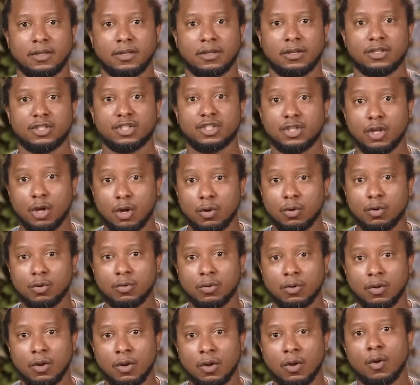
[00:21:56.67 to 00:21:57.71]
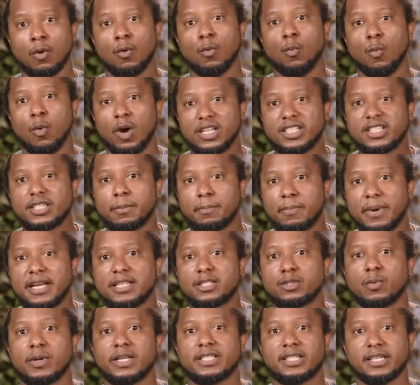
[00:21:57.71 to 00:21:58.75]
So, what's the
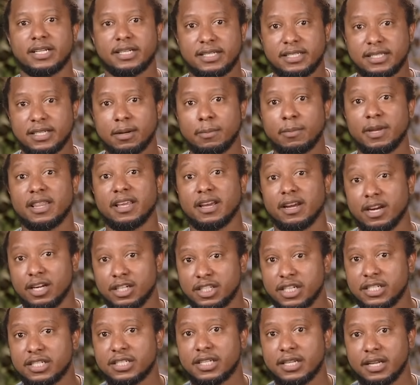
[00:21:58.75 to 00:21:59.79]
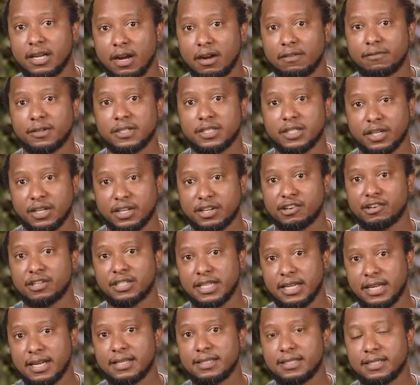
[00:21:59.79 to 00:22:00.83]
best way to determine the urgency of a security
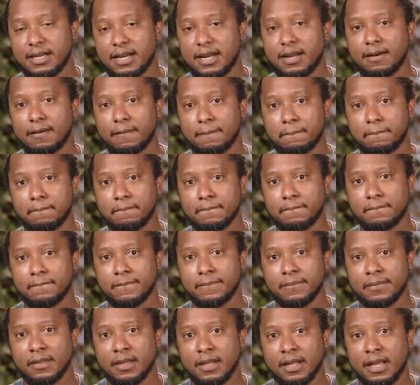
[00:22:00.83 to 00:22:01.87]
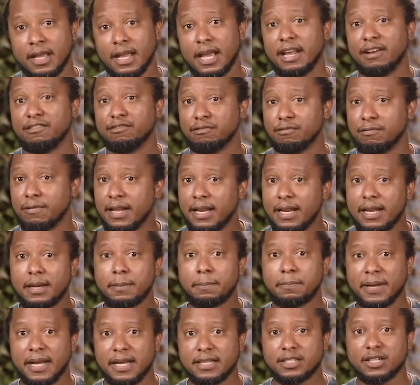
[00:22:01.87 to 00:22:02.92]
incident? It really
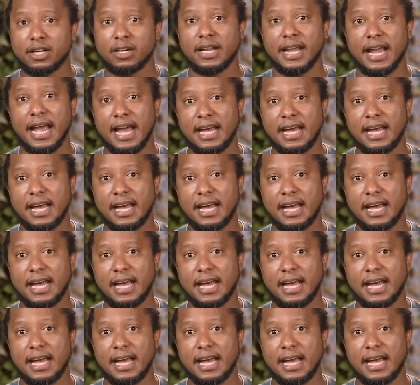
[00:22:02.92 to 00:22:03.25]
depends on the